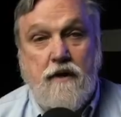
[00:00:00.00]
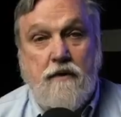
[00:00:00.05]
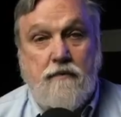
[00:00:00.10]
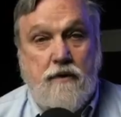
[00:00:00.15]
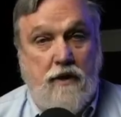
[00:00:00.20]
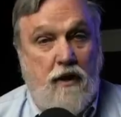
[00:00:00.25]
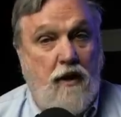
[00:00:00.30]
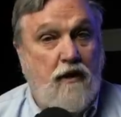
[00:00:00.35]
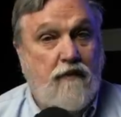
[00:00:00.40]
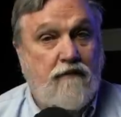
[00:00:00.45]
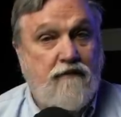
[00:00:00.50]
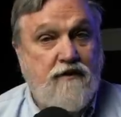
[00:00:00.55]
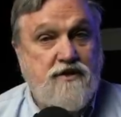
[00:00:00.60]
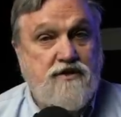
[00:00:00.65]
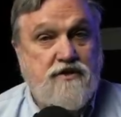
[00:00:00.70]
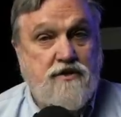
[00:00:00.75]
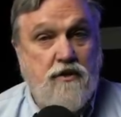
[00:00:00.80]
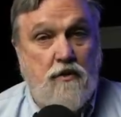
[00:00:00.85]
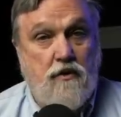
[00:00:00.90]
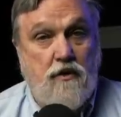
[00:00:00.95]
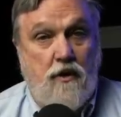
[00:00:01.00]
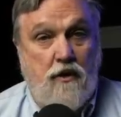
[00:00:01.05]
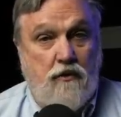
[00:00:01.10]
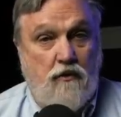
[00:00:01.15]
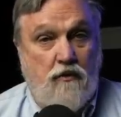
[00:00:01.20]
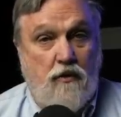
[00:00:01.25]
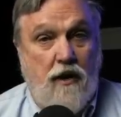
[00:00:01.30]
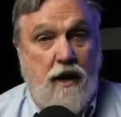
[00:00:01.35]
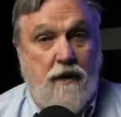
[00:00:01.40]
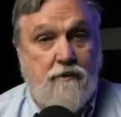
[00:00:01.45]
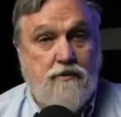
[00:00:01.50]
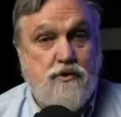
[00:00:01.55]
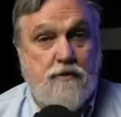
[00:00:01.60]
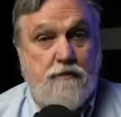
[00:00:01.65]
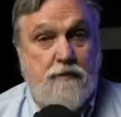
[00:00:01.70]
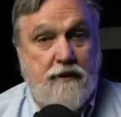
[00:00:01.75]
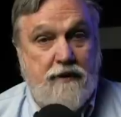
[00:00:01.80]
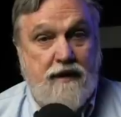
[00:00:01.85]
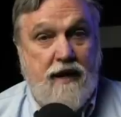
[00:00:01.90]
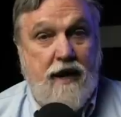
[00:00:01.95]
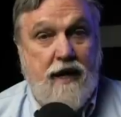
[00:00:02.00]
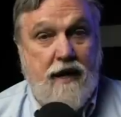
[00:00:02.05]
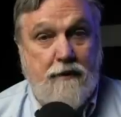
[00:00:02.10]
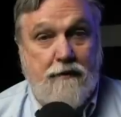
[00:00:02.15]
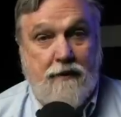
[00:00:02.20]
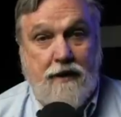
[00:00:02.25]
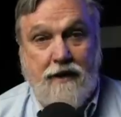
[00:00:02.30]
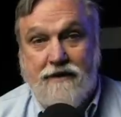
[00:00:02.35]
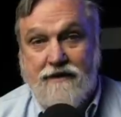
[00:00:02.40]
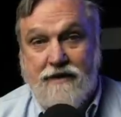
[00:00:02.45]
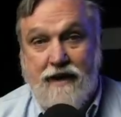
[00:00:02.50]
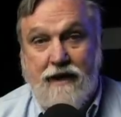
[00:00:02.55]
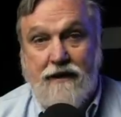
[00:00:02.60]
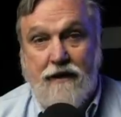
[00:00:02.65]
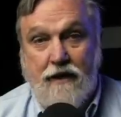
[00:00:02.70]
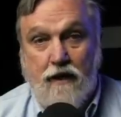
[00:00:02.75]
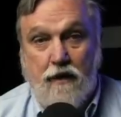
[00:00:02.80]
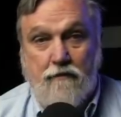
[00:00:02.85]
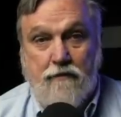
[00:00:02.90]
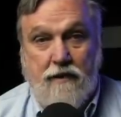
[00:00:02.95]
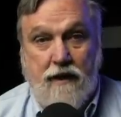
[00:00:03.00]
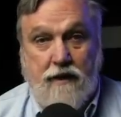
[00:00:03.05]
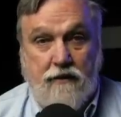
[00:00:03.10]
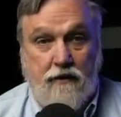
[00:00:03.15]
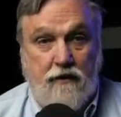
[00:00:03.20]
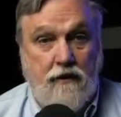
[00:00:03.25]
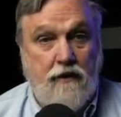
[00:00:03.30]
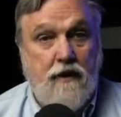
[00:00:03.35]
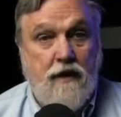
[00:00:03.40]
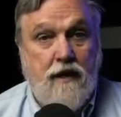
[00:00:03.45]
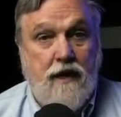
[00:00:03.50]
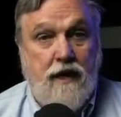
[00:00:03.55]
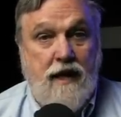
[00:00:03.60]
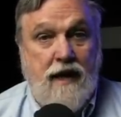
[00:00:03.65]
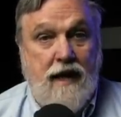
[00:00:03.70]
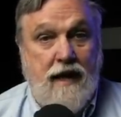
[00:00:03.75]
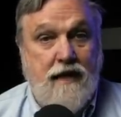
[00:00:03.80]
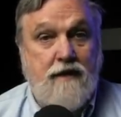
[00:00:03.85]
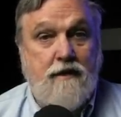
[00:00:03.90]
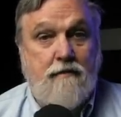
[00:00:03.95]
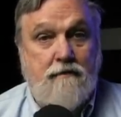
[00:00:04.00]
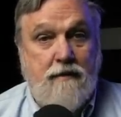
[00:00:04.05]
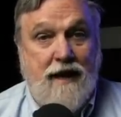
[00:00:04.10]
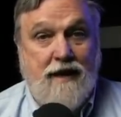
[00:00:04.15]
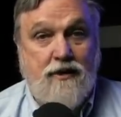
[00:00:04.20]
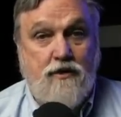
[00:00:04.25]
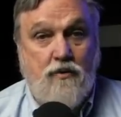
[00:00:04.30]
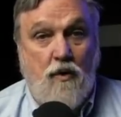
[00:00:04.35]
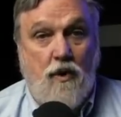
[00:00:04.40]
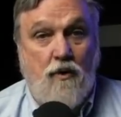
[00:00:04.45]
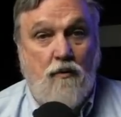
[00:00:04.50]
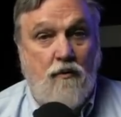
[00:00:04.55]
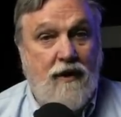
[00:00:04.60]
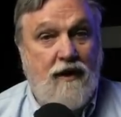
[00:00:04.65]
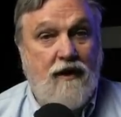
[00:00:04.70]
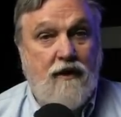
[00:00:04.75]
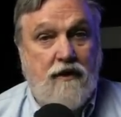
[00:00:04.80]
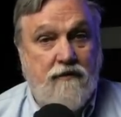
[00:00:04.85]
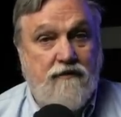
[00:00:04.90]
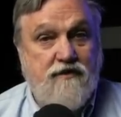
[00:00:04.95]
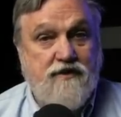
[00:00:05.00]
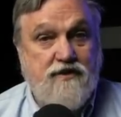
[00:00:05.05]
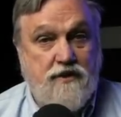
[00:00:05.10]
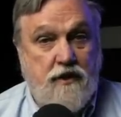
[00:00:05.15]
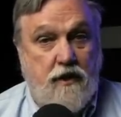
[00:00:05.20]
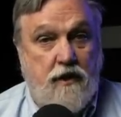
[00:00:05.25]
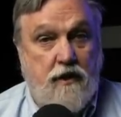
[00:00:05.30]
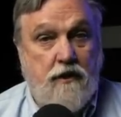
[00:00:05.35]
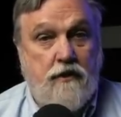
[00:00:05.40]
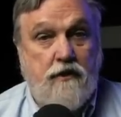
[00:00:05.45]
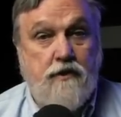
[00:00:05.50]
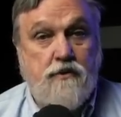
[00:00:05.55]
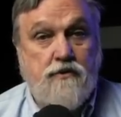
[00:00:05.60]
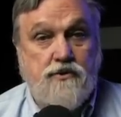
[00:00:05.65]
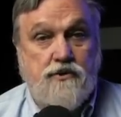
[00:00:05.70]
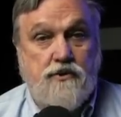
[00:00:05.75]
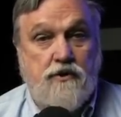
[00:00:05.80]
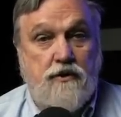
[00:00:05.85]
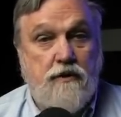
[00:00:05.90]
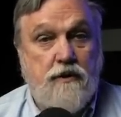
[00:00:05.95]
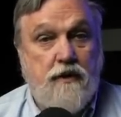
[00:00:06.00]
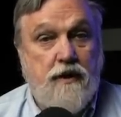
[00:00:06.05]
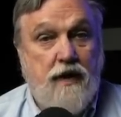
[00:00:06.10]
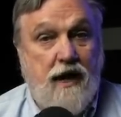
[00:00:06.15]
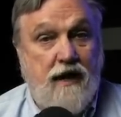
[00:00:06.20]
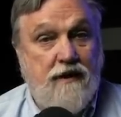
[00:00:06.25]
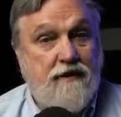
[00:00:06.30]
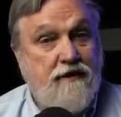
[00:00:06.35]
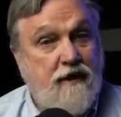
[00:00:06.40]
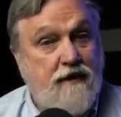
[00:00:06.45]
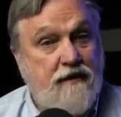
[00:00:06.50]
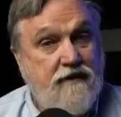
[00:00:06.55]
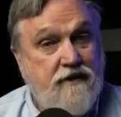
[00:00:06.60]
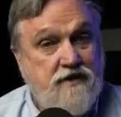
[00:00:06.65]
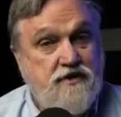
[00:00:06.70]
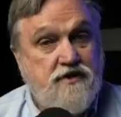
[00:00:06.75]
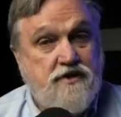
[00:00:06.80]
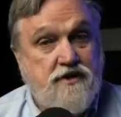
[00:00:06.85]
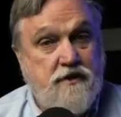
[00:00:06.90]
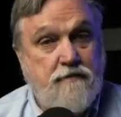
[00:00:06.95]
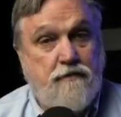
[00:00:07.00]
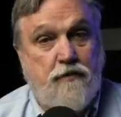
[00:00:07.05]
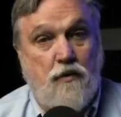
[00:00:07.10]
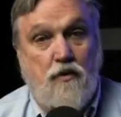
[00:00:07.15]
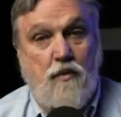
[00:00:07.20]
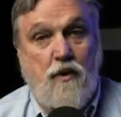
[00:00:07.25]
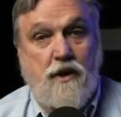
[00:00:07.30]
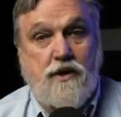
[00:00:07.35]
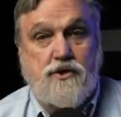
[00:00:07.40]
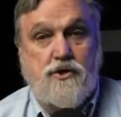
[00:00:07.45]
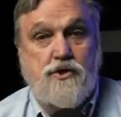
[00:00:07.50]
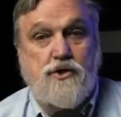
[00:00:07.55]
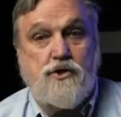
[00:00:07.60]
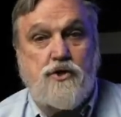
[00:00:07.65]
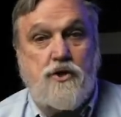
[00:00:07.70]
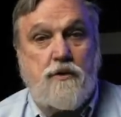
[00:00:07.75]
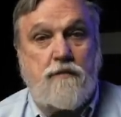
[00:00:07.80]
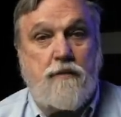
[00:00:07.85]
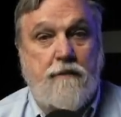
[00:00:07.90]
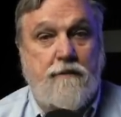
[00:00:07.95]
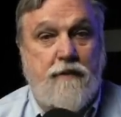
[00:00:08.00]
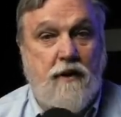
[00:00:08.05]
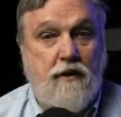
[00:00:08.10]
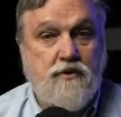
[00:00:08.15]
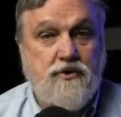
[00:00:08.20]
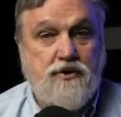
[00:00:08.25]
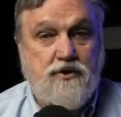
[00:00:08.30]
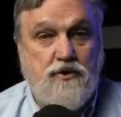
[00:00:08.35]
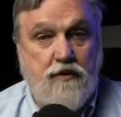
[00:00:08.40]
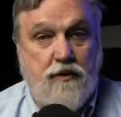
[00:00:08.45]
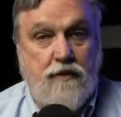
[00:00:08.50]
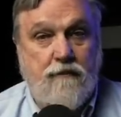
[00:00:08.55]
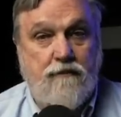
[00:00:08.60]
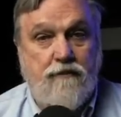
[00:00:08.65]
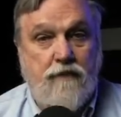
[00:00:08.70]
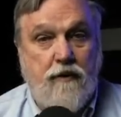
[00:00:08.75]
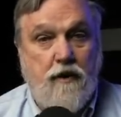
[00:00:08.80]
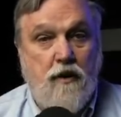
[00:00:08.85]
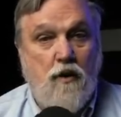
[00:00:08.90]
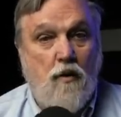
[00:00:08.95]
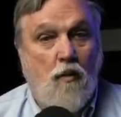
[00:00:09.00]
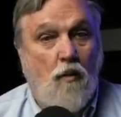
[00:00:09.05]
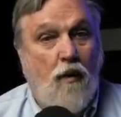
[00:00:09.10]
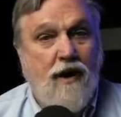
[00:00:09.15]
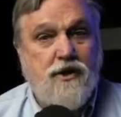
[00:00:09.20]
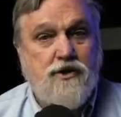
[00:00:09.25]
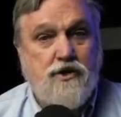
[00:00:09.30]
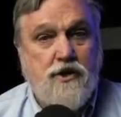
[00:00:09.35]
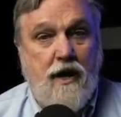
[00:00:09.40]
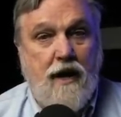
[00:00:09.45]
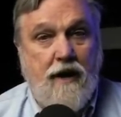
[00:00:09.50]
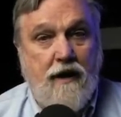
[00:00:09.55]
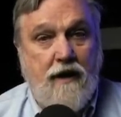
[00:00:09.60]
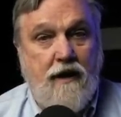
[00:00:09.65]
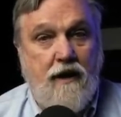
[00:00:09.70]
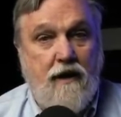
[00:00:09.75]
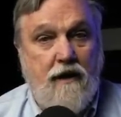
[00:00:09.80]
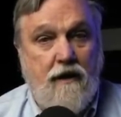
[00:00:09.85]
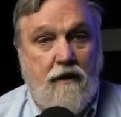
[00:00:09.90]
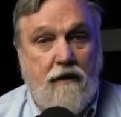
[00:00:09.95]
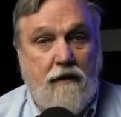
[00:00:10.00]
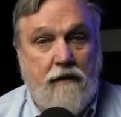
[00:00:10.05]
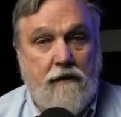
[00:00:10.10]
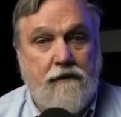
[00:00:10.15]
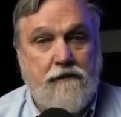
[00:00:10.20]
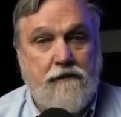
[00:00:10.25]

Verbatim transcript: But all of these so-called crimes should be tied up in a tight little bundle, handed back to our relativistic accuser, and then this simple question should be posed to him. Why should I care?